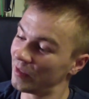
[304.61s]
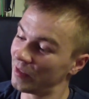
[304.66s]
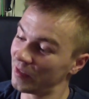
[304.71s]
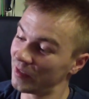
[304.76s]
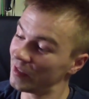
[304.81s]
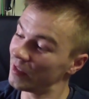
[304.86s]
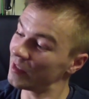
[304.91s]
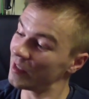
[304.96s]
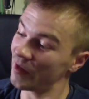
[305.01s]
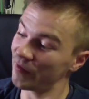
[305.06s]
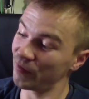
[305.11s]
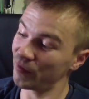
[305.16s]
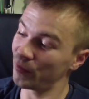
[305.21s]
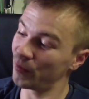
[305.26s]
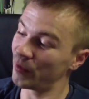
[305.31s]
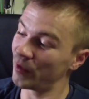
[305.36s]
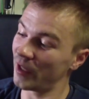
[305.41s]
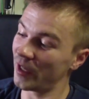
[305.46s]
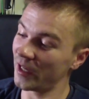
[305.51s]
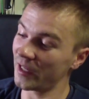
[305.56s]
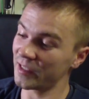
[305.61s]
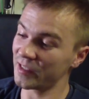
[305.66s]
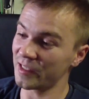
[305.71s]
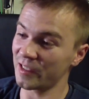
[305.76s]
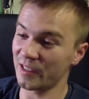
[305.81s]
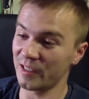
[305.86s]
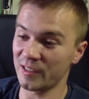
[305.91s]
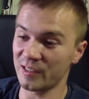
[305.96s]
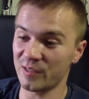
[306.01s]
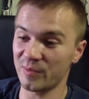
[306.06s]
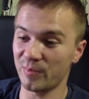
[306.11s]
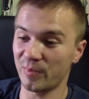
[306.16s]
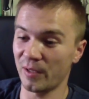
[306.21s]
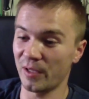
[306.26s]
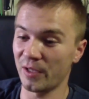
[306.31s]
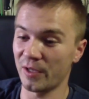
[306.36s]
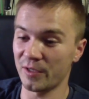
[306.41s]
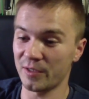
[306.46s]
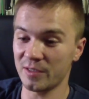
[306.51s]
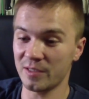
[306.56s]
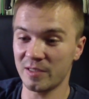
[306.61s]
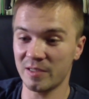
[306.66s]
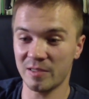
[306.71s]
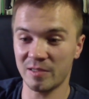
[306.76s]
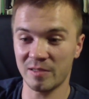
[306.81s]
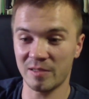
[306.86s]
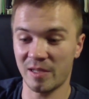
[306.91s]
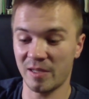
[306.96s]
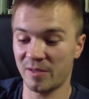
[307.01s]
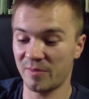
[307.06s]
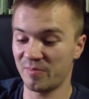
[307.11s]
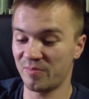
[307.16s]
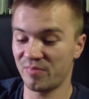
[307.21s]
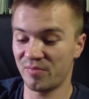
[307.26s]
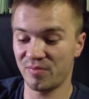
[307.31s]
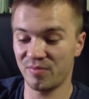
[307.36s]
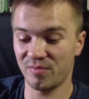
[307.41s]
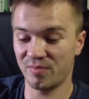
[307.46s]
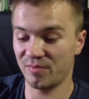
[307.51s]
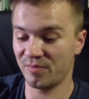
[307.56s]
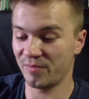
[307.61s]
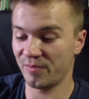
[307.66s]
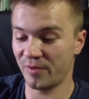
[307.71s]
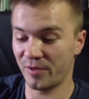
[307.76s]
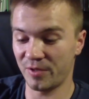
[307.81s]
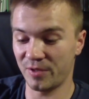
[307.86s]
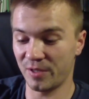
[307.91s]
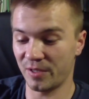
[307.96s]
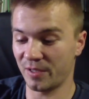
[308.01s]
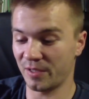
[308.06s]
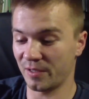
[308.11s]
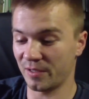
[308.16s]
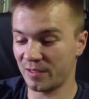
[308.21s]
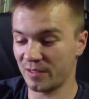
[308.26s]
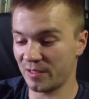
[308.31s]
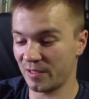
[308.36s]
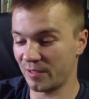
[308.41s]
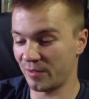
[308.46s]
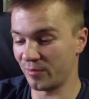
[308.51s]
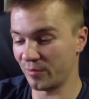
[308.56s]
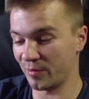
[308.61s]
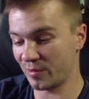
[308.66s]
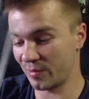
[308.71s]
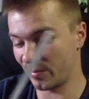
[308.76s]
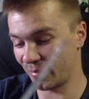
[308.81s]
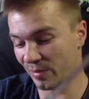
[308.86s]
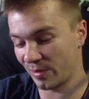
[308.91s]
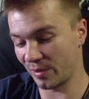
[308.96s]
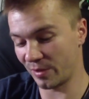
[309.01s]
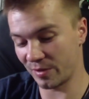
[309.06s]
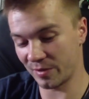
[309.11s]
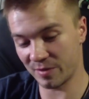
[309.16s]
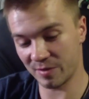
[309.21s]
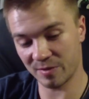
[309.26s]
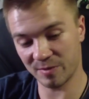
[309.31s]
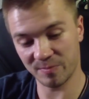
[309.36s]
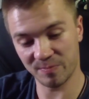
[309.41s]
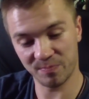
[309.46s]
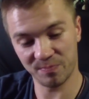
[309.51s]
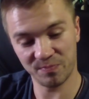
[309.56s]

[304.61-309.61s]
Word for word: these have to be excellent splitters, like pff, ridiculously good splitters.